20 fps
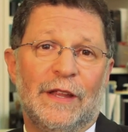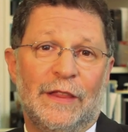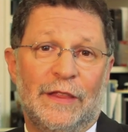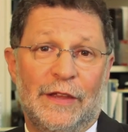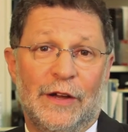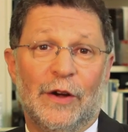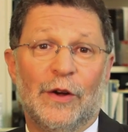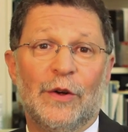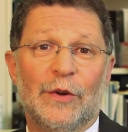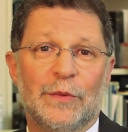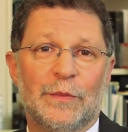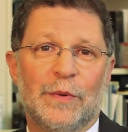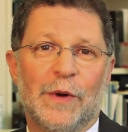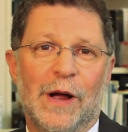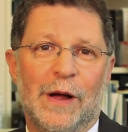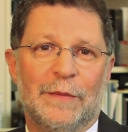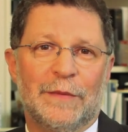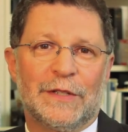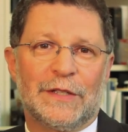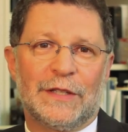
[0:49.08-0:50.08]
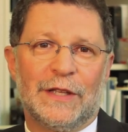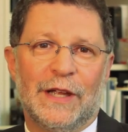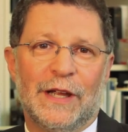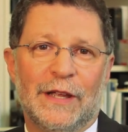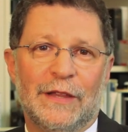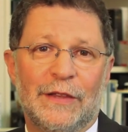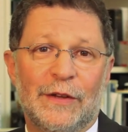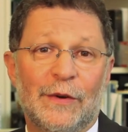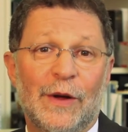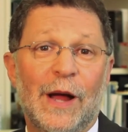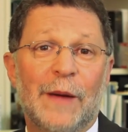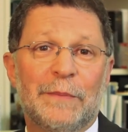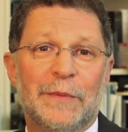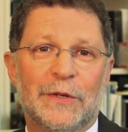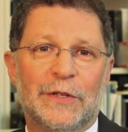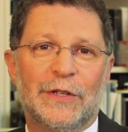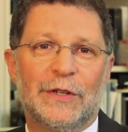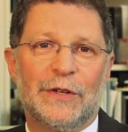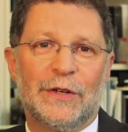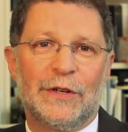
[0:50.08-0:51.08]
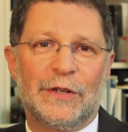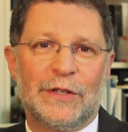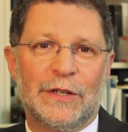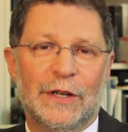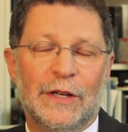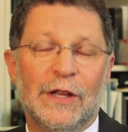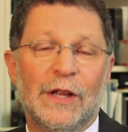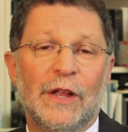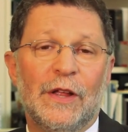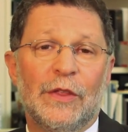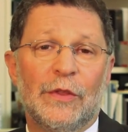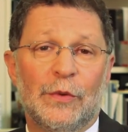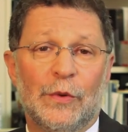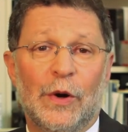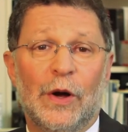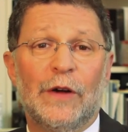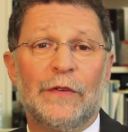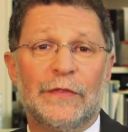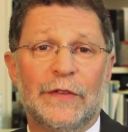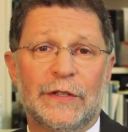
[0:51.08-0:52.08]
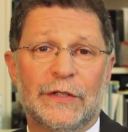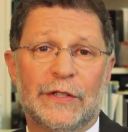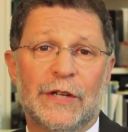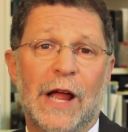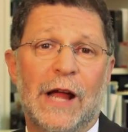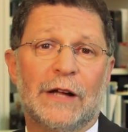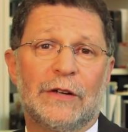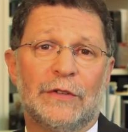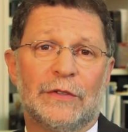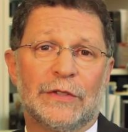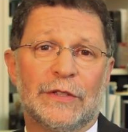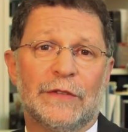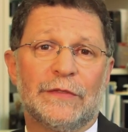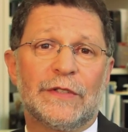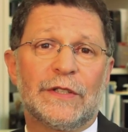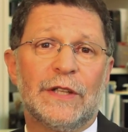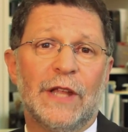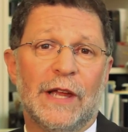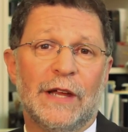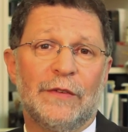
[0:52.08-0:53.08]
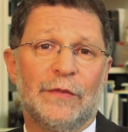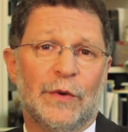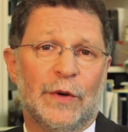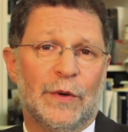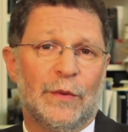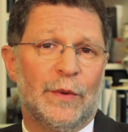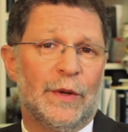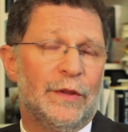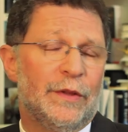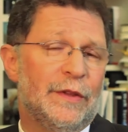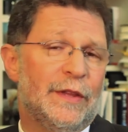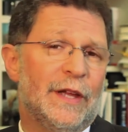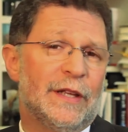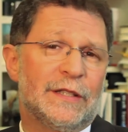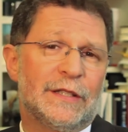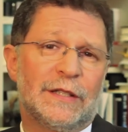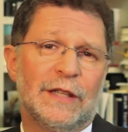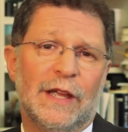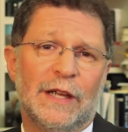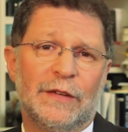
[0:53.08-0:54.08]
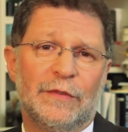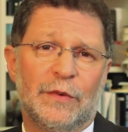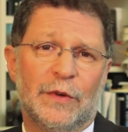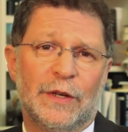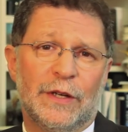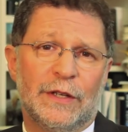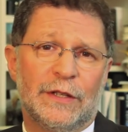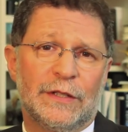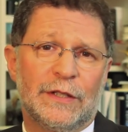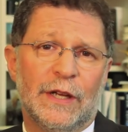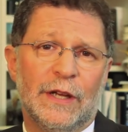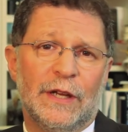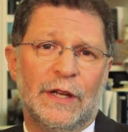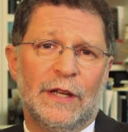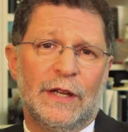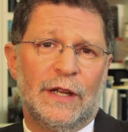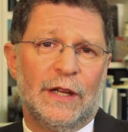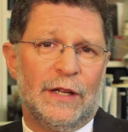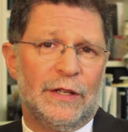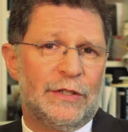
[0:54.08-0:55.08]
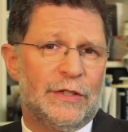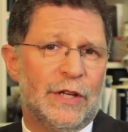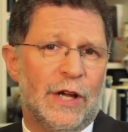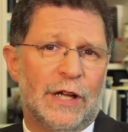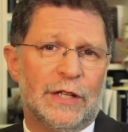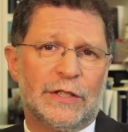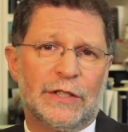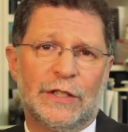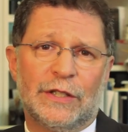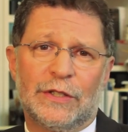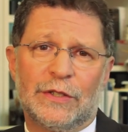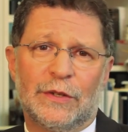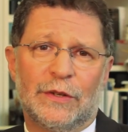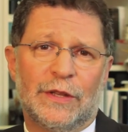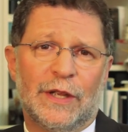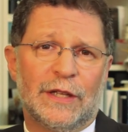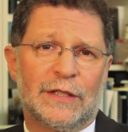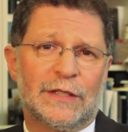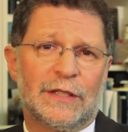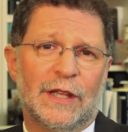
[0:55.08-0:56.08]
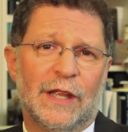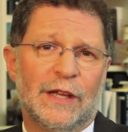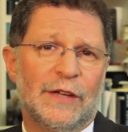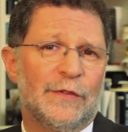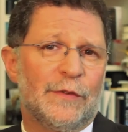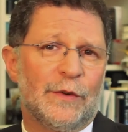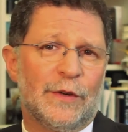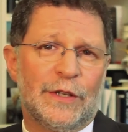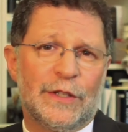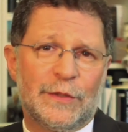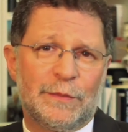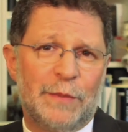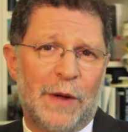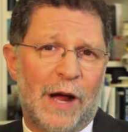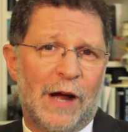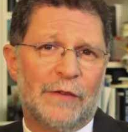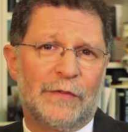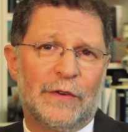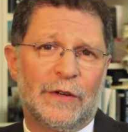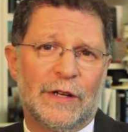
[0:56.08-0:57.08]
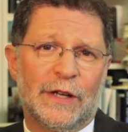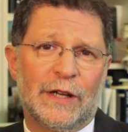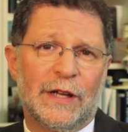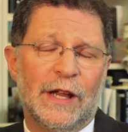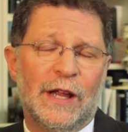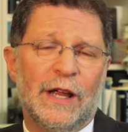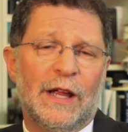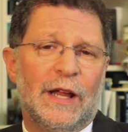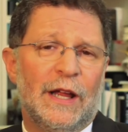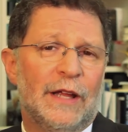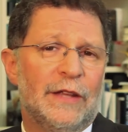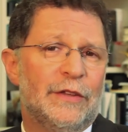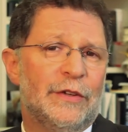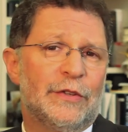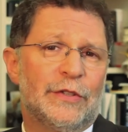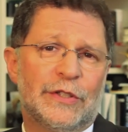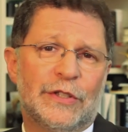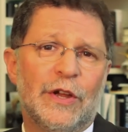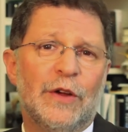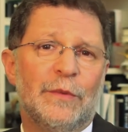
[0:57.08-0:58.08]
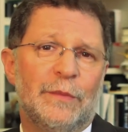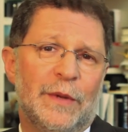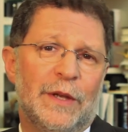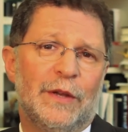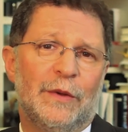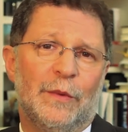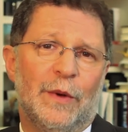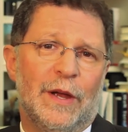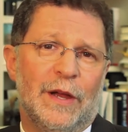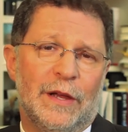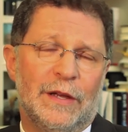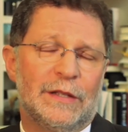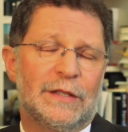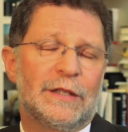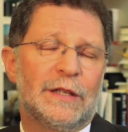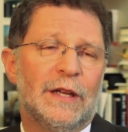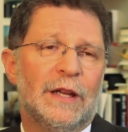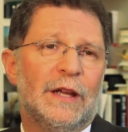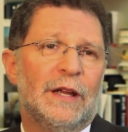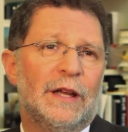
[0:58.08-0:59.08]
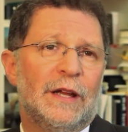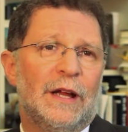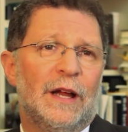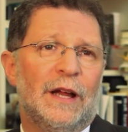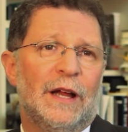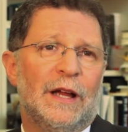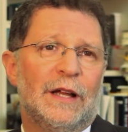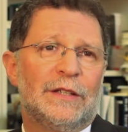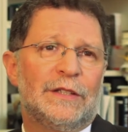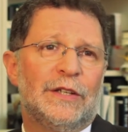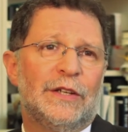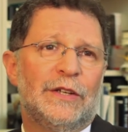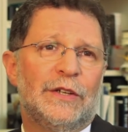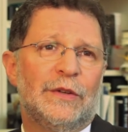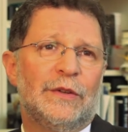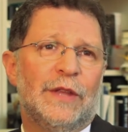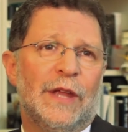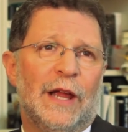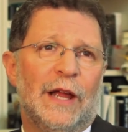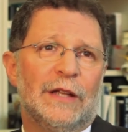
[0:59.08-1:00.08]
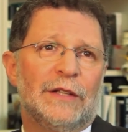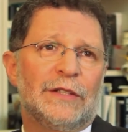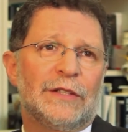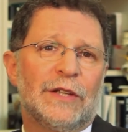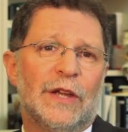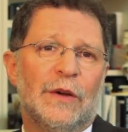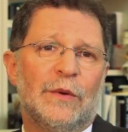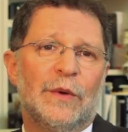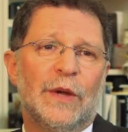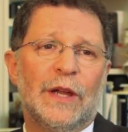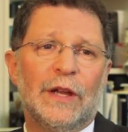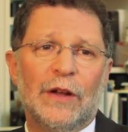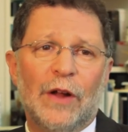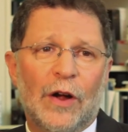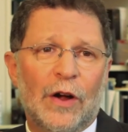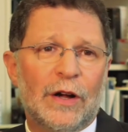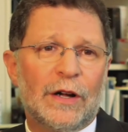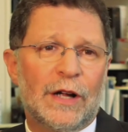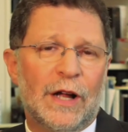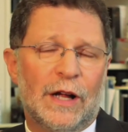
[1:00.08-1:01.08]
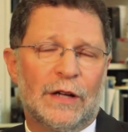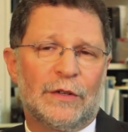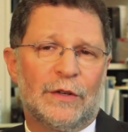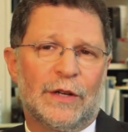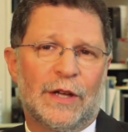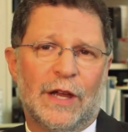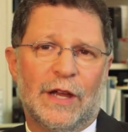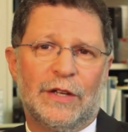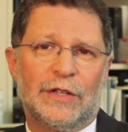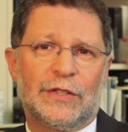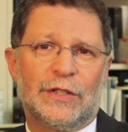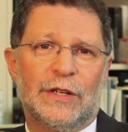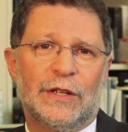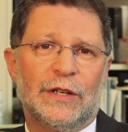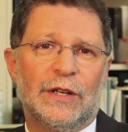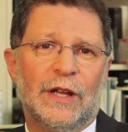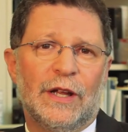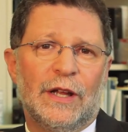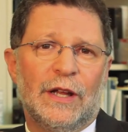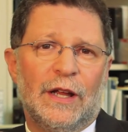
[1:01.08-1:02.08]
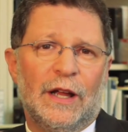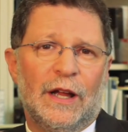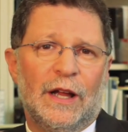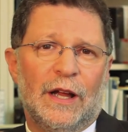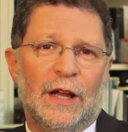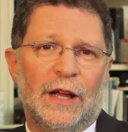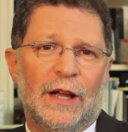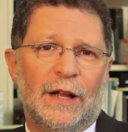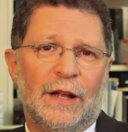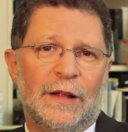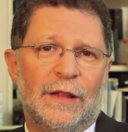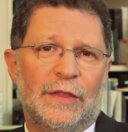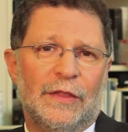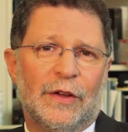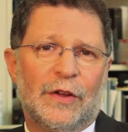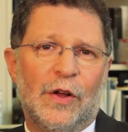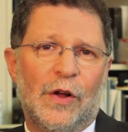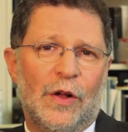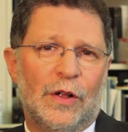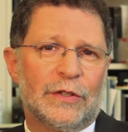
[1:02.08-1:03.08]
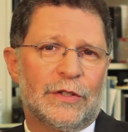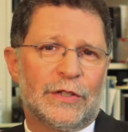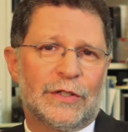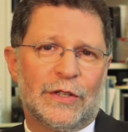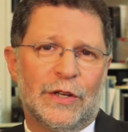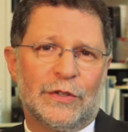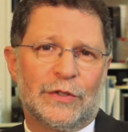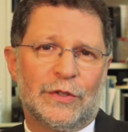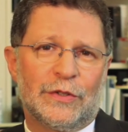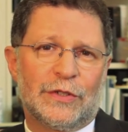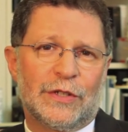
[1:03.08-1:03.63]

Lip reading: their own promised land, their opportunity to throw off the shackles of slavery, whether that slavery is injustice or that slavery is poverty. And there's so many ways to do that. So in our congregation, the call to social